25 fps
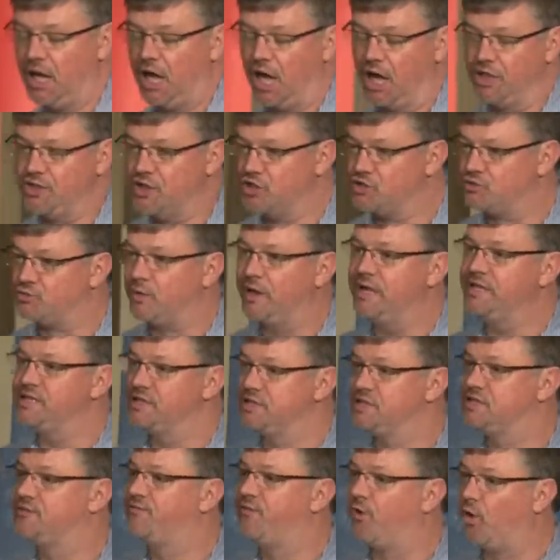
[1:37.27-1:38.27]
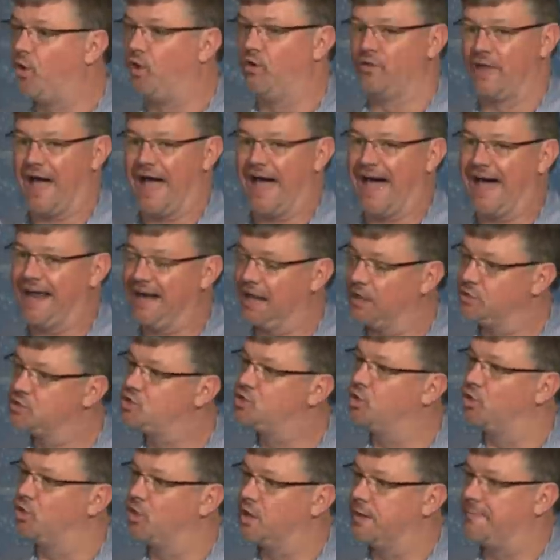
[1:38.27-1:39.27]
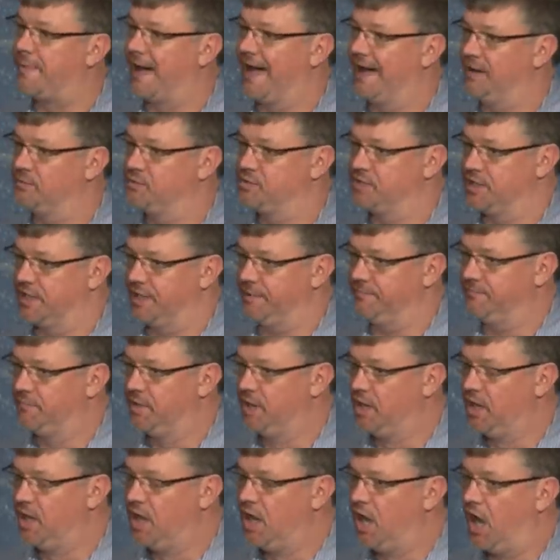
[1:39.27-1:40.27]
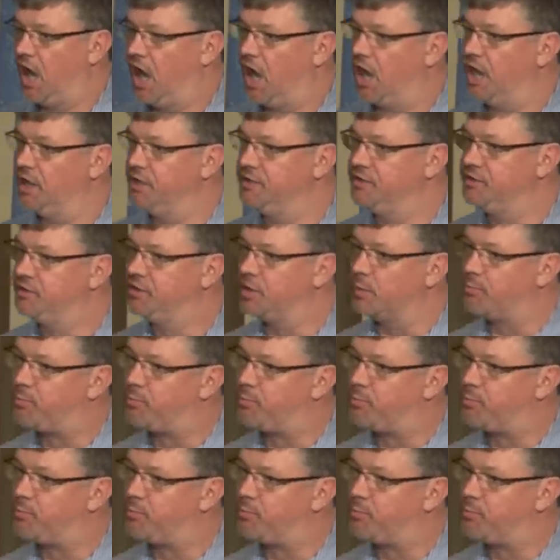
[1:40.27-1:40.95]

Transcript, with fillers: And there's reasons for that, and I'll talk about it. And the